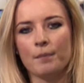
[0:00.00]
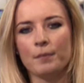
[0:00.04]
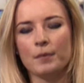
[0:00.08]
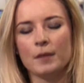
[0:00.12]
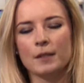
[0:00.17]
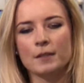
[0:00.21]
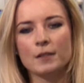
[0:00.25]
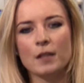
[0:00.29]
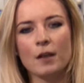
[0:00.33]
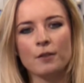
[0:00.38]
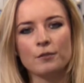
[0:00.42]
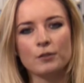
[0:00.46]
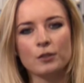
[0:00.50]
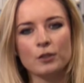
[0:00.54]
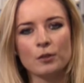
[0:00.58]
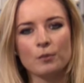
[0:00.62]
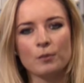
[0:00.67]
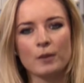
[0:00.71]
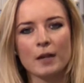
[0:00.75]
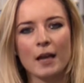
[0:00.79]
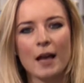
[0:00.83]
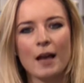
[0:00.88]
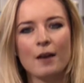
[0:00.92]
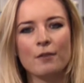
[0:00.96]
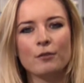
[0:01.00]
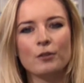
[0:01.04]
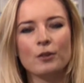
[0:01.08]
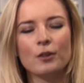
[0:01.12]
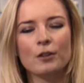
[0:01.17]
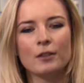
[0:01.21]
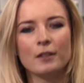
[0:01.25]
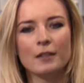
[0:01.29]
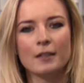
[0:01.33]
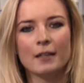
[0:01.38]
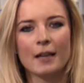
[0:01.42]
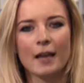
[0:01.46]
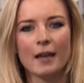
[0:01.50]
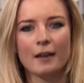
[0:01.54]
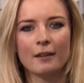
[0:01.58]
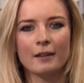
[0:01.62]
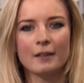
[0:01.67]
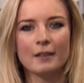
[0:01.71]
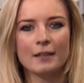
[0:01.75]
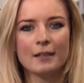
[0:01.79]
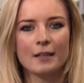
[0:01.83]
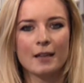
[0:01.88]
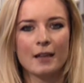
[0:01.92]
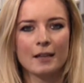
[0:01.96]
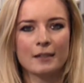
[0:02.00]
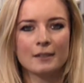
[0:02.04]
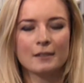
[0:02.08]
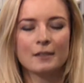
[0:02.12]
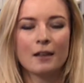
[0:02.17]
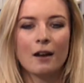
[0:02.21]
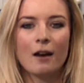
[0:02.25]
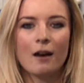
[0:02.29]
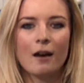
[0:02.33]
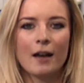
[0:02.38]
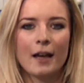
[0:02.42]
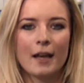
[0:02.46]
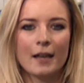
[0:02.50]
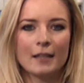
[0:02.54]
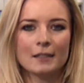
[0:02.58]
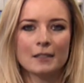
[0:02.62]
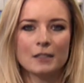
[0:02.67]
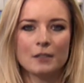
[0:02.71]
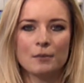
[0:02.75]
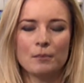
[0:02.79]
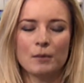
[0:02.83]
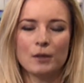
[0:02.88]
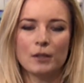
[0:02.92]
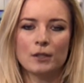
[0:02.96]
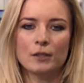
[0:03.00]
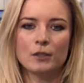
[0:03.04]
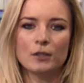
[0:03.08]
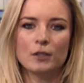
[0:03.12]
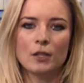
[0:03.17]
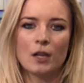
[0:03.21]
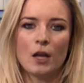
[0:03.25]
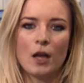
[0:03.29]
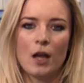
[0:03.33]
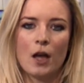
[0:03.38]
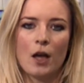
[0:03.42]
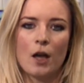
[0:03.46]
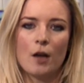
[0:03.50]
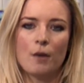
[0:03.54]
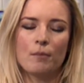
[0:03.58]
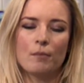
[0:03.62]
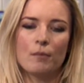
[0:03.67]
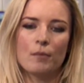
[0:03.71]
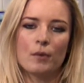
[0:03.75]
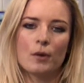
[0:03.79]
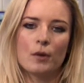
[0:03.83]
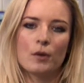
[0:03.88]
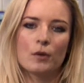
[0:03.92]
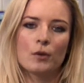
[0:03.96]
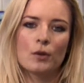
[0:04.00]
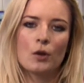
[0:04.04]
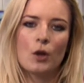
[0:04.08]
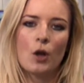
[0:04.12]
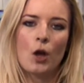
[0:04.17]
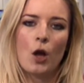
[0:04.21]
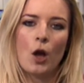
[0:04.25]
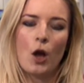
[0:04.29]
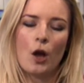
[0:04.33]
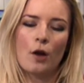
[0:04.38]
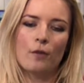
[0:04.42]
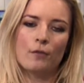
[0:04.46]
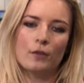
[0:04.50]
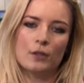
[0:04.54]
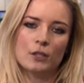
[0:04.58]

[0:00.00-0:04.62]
This afternoon we have got the NIESR estimate of a